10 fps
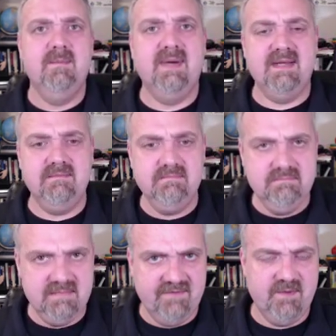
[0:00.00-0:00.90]
But
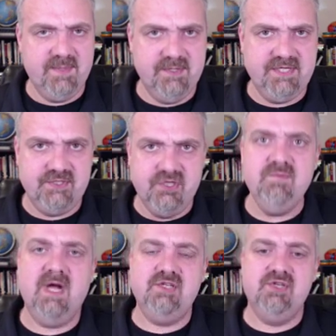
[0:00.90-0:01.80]
if you're producing
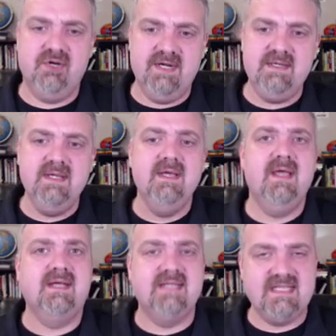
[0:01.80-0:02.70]
too much urine,
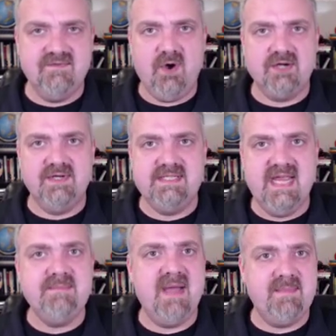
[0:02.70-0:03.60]
excessive water
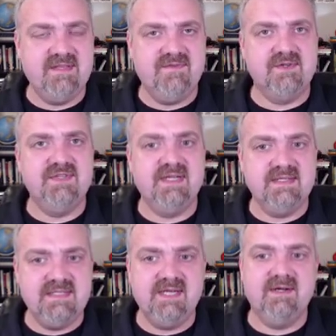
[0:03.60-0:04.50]
intake might be the first thing to
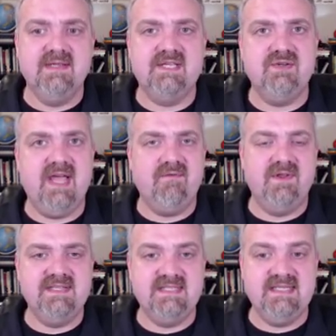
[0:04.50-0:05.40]
consider unless you have
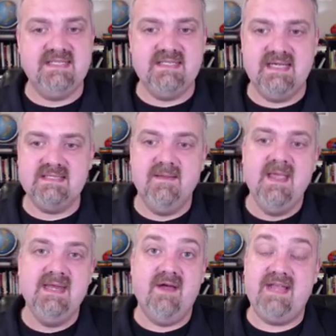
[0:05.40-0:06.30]
one of these disease states.
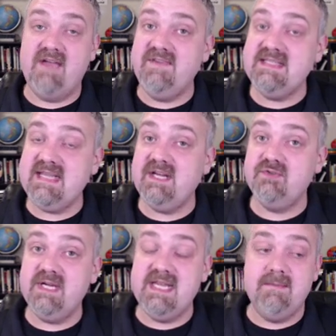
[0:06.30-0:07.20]
Now, caffeine's kind of
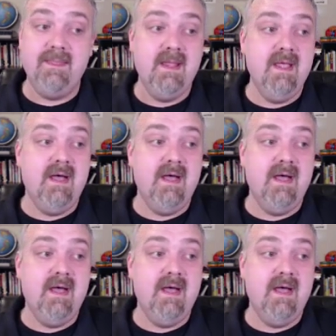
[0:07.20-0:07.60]
tricky.